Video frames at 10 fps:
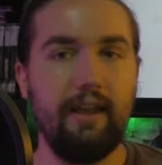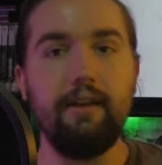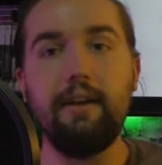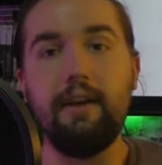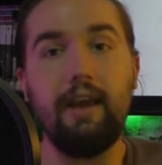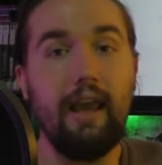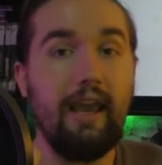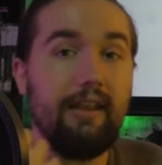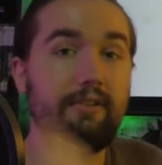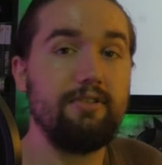that.
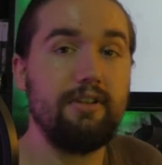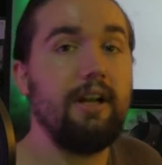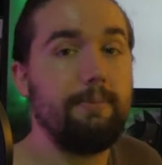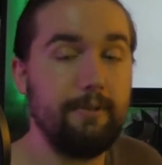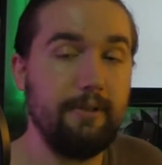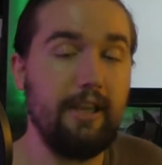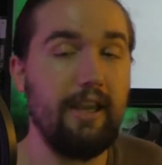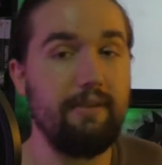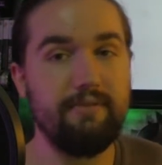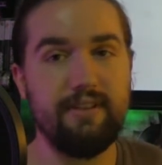And there's a couple of
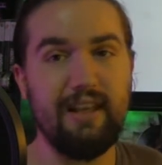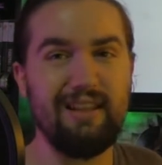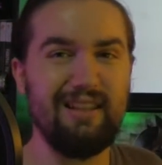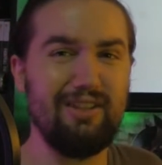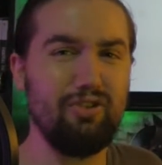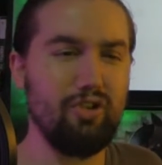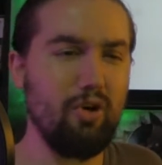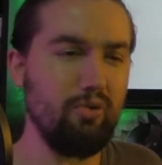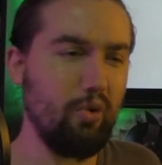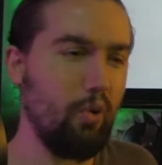games that
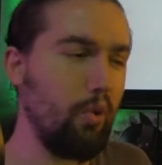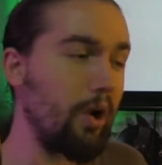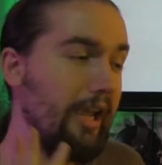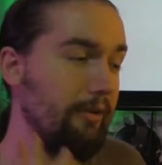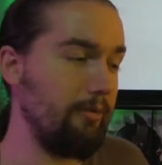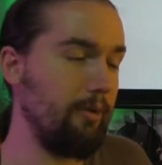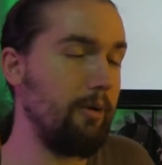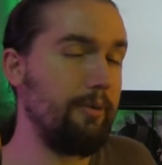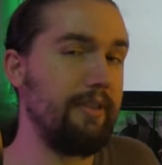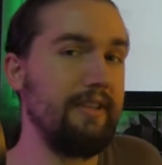don't quite
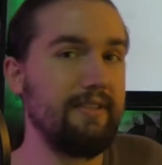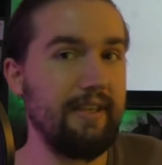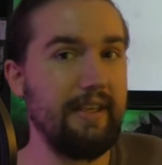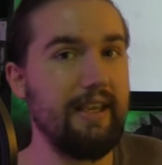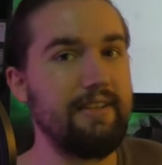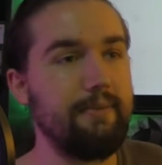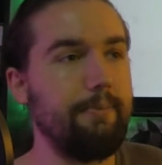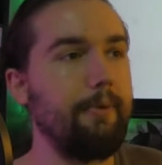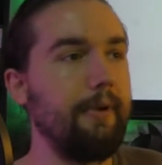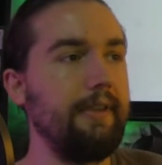work with this. Like, case in
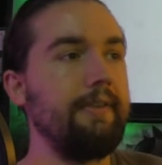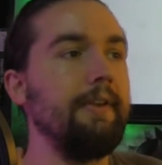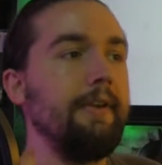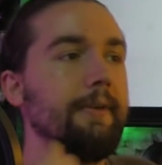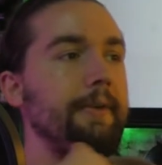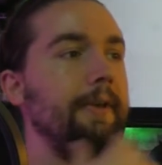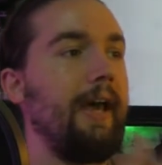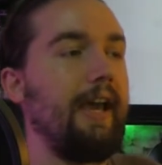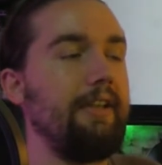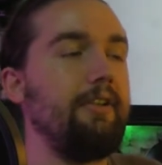point,
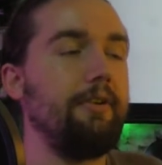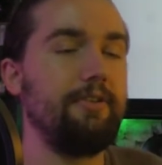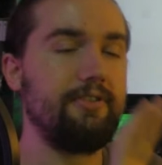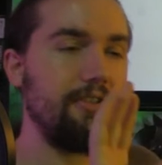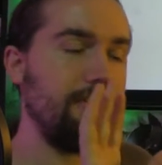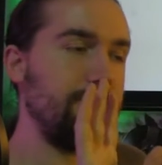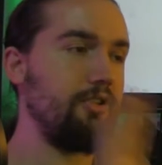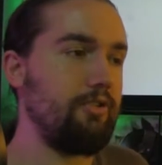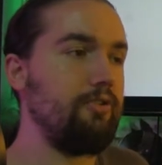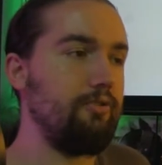I noticed some
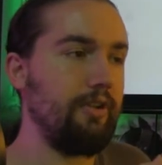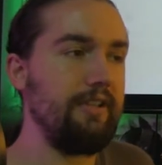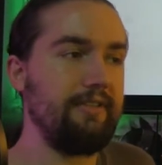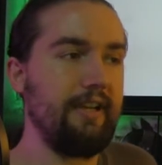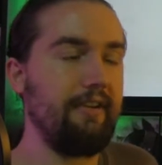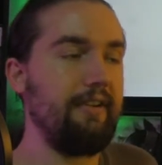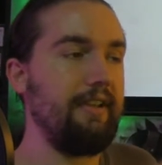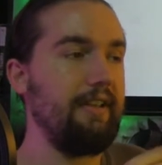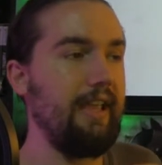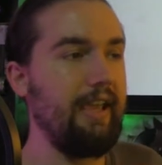screen
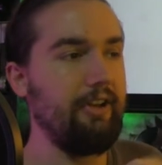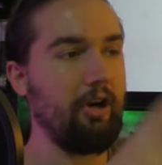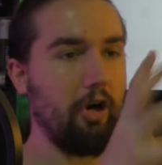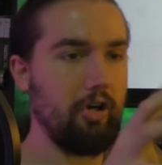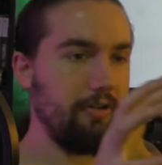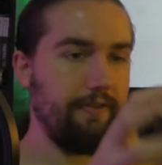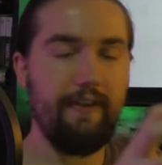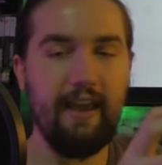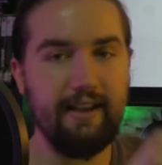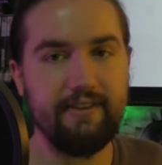tearing and
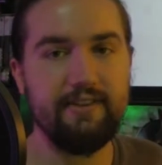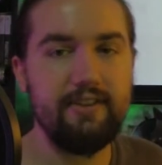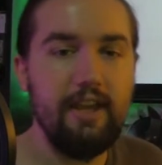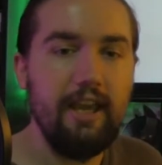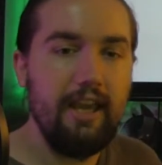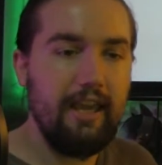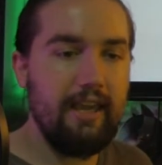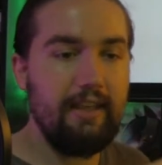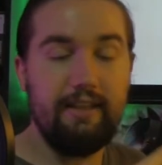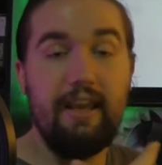artifacts
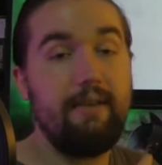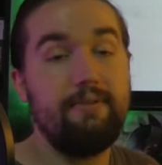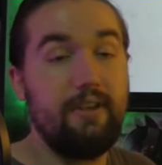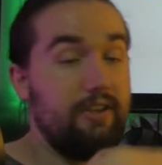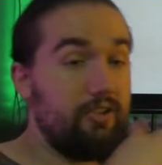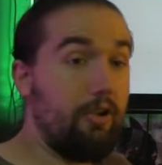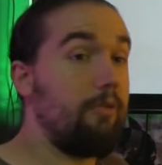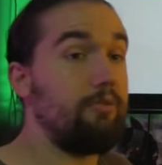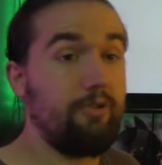in games like Star